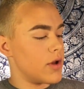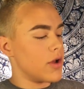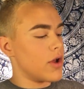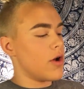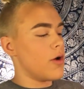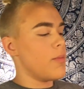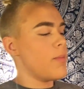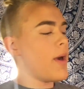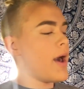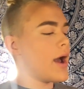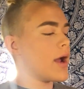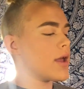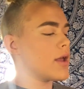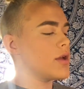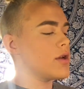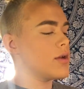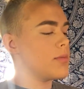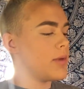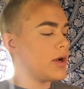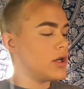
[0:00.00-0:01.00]
to go back
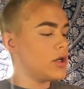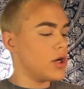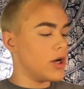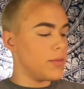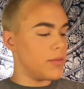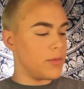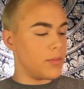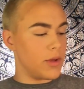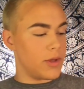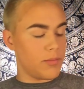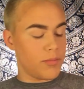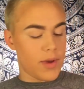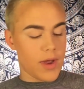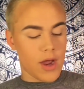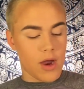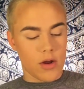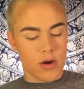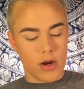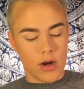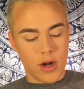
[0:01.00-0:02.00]
into my Dermablend
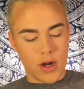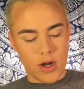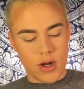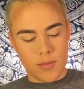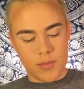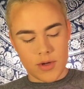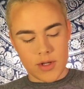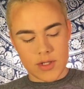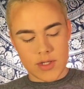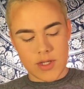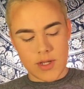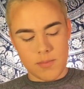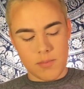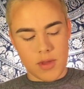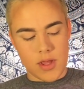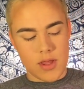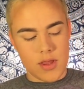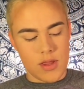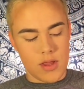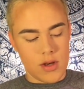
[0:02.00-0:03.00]
powder, and I'm going to dip
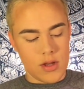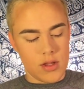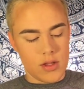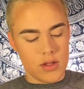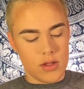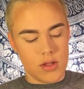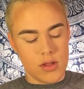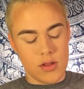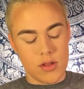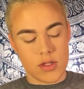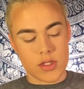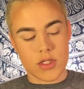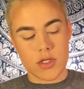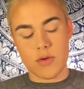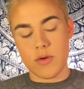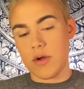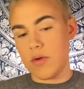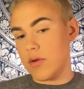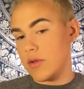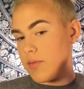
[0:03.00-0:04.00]

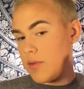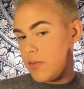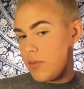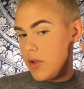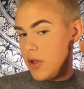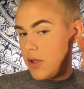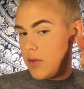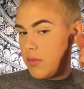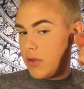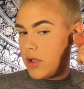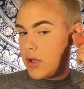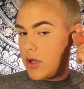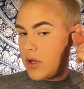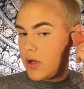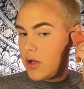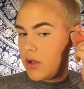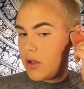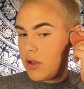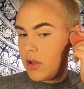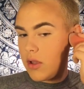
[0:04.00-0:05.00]
into it with my Beauty
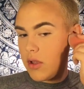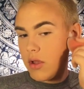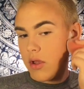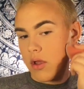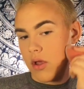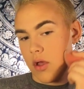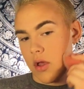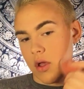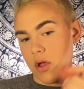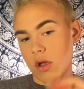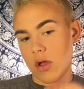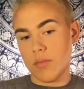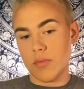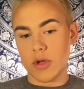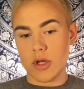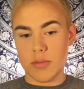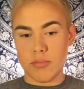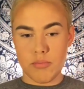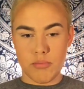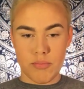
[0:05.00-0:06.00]
Blender. I'm
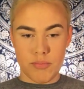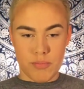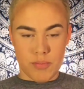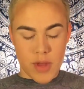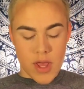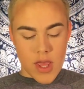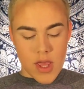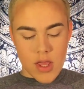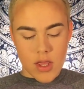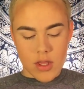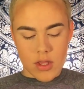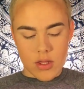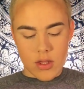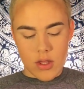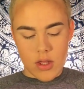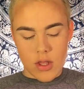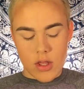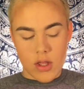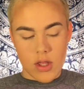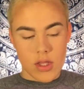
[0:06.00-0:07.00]
going to bake
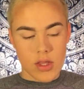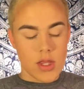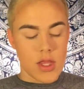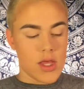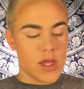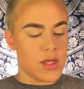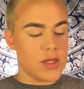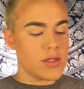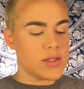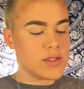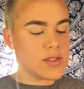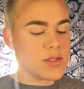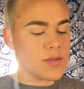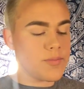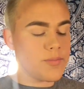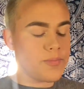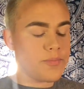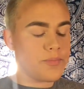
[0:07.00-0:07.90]
this,